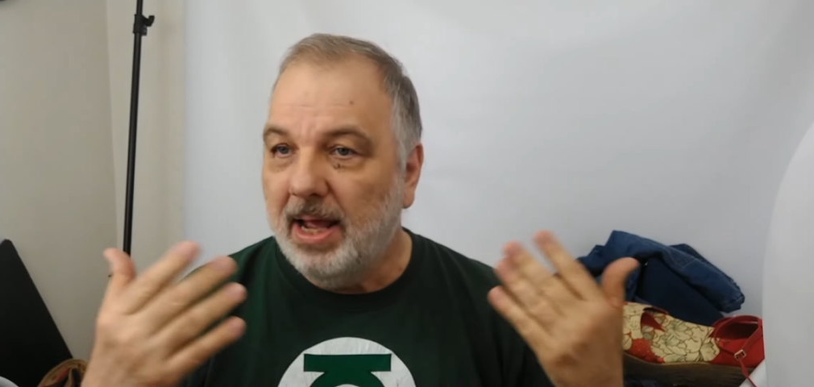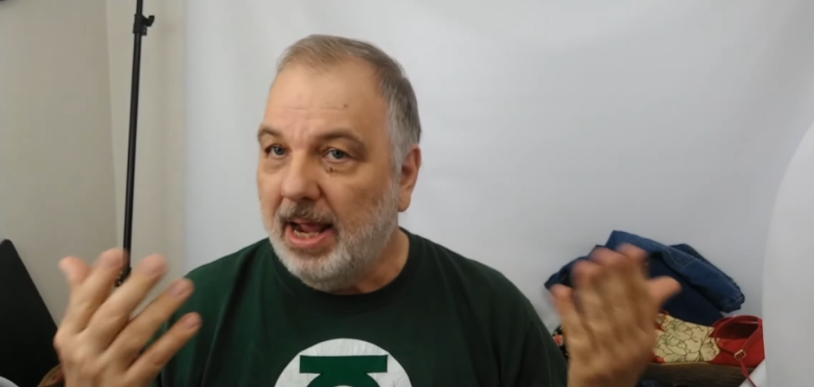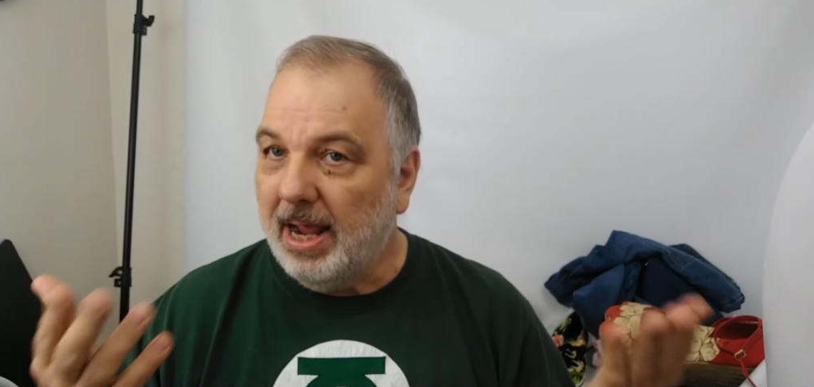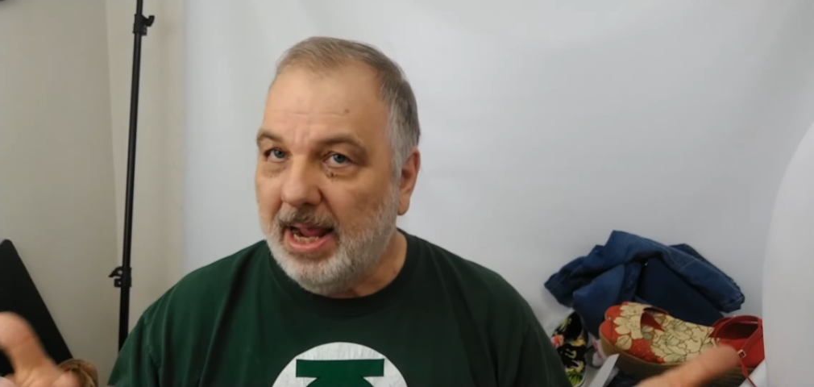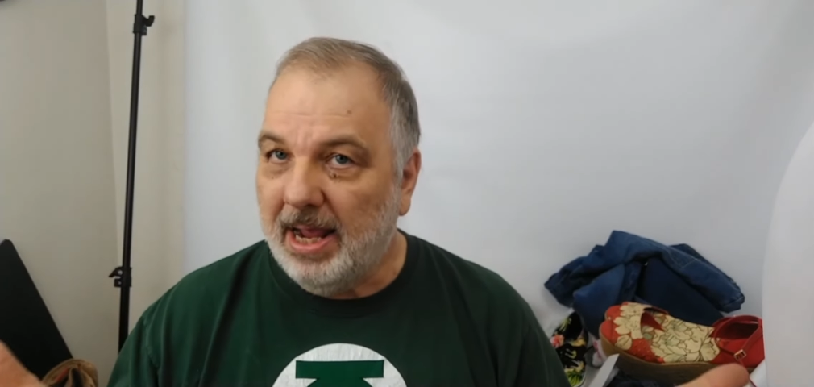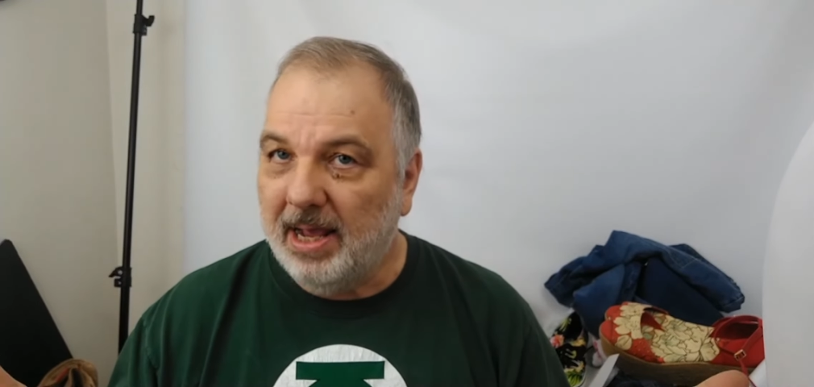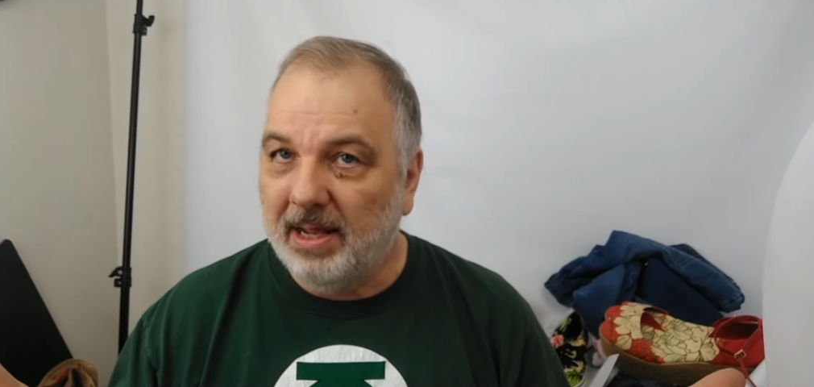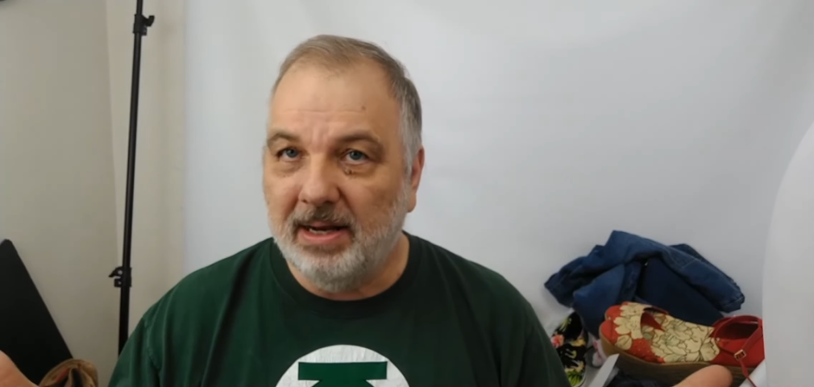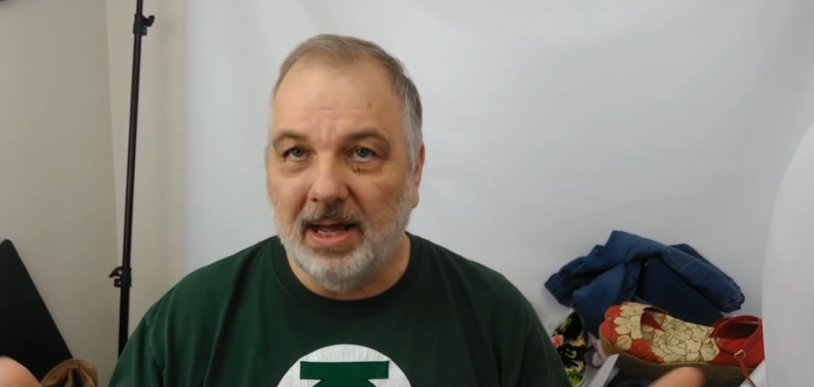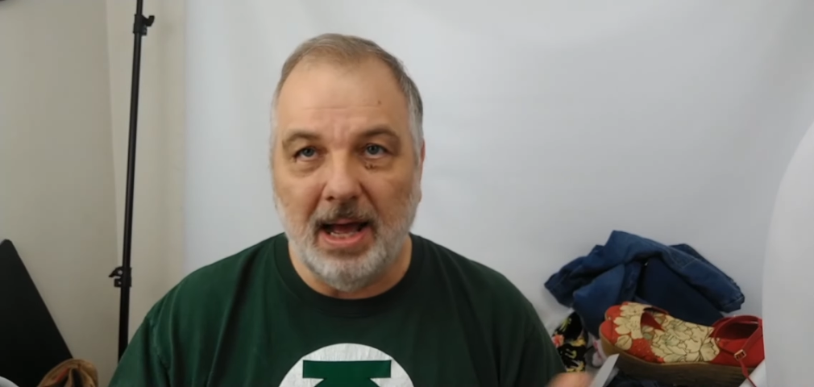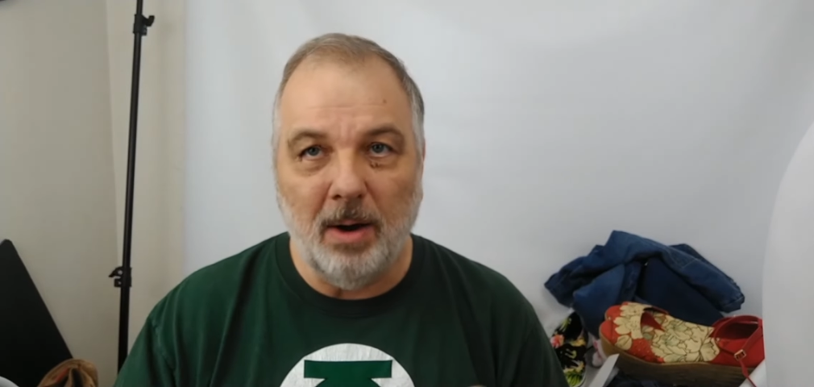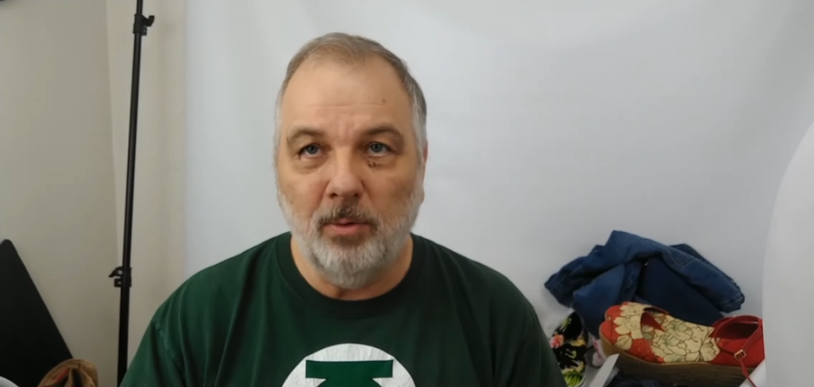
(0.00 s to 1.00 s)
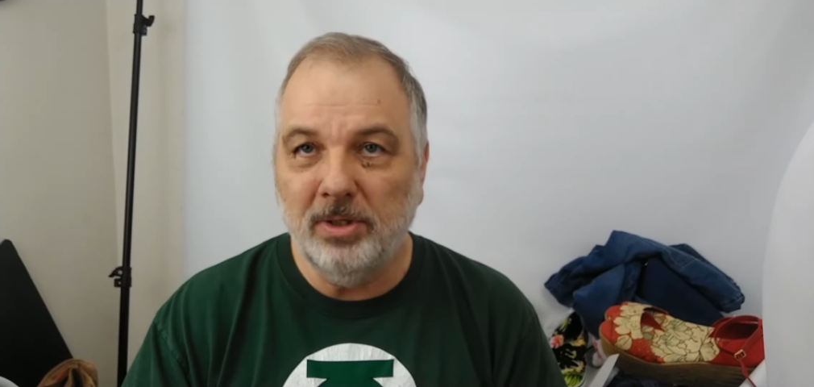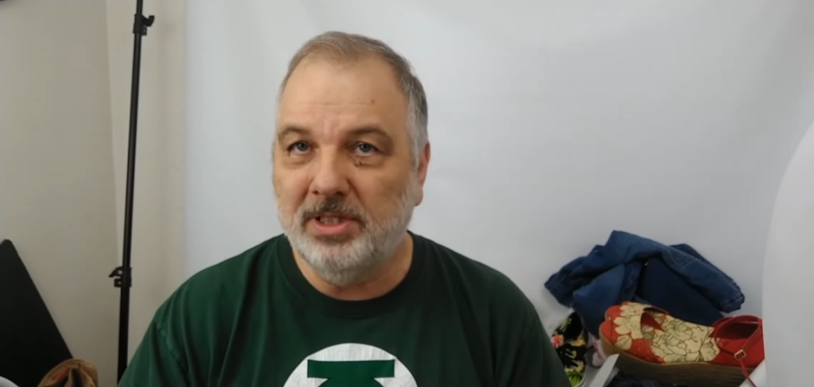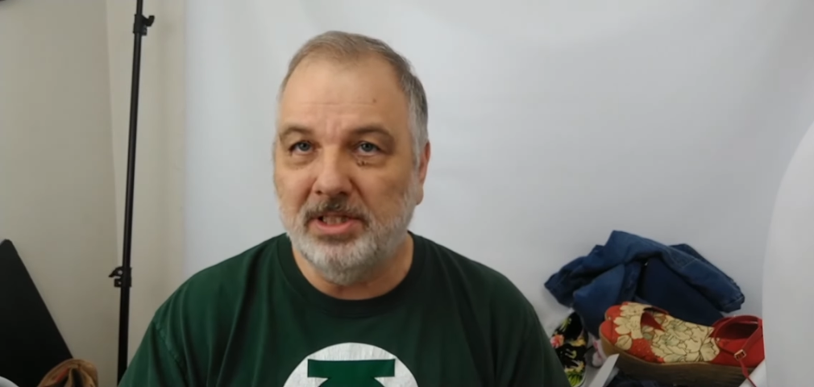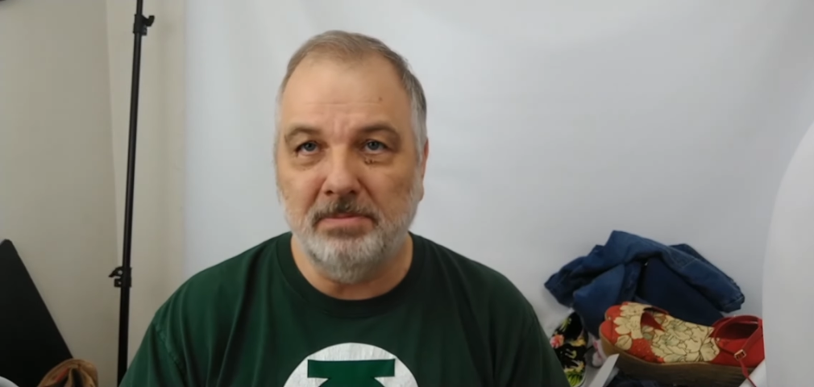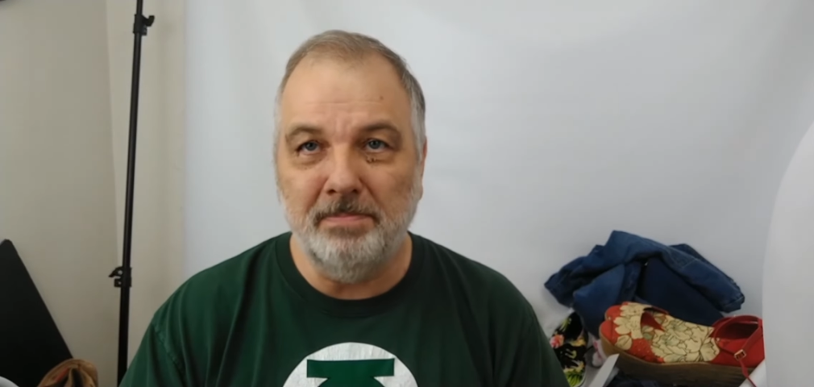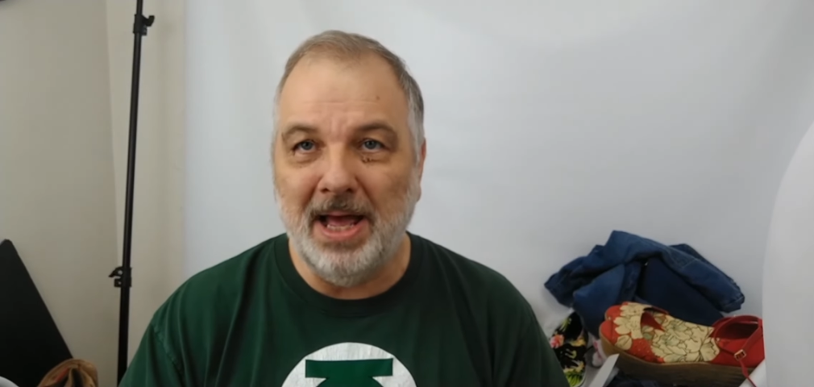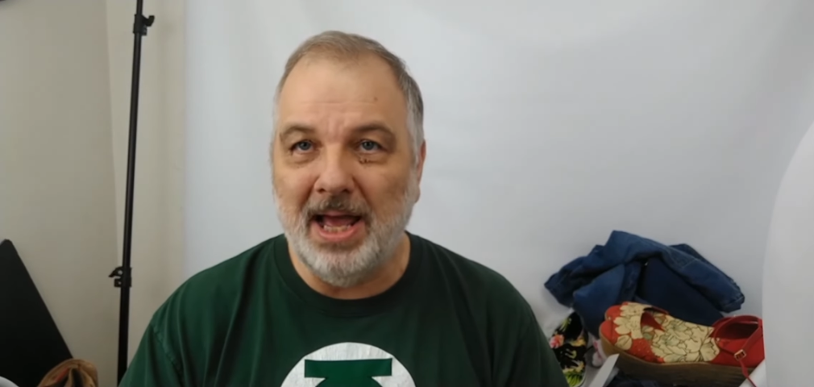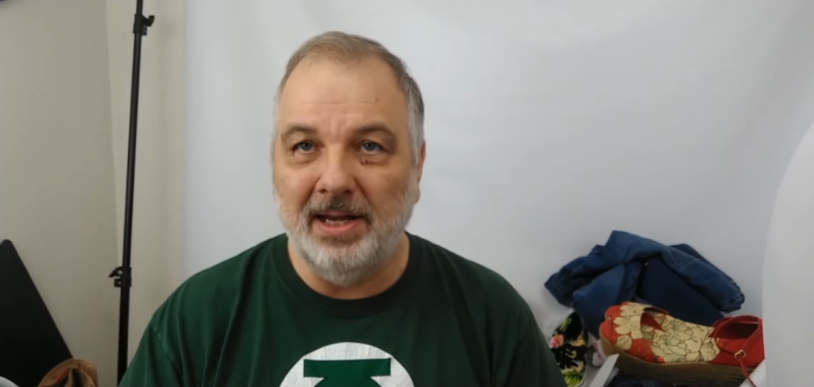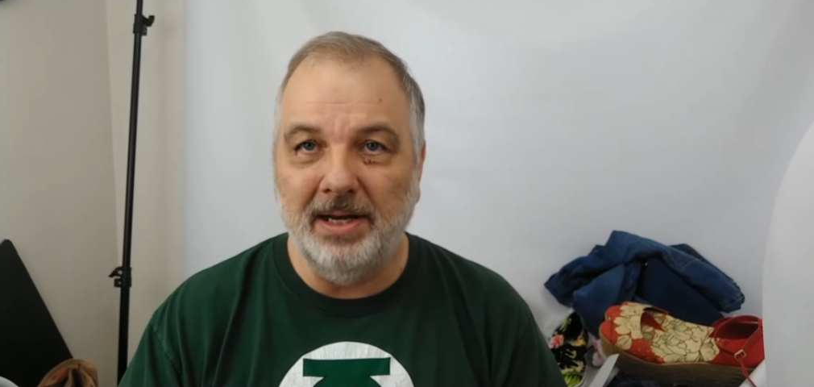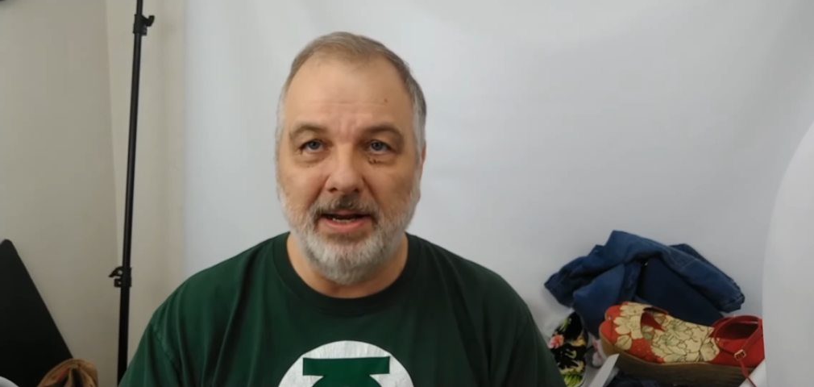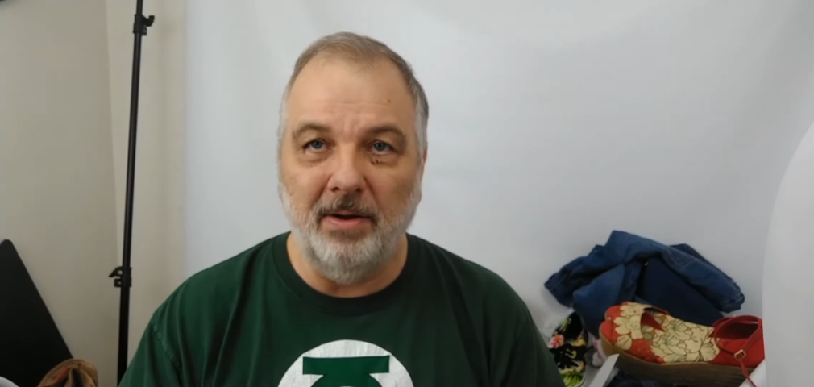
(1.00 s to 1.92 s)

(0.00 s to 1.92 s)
and I was just buying it